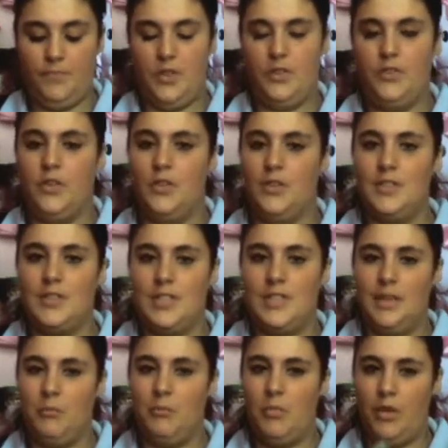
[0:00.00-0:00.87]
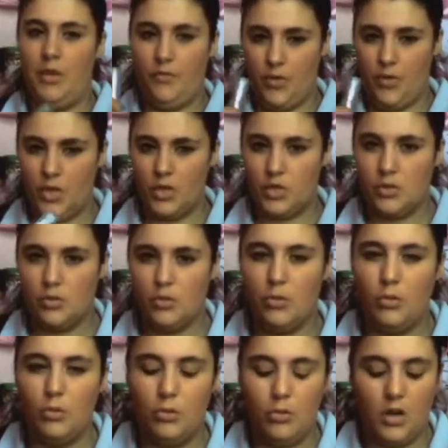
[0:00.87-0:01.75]
if you looked in my first
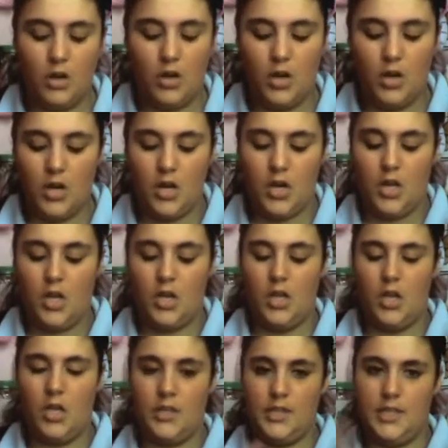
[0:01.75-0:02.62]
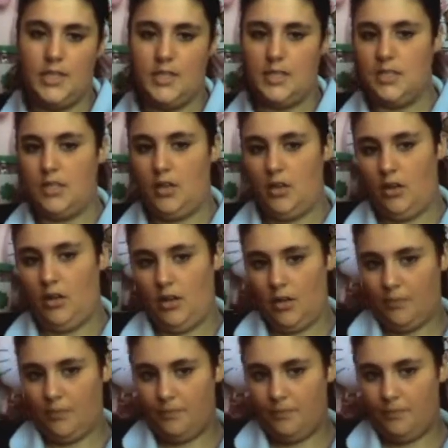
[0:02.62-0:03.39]
haul uh, these are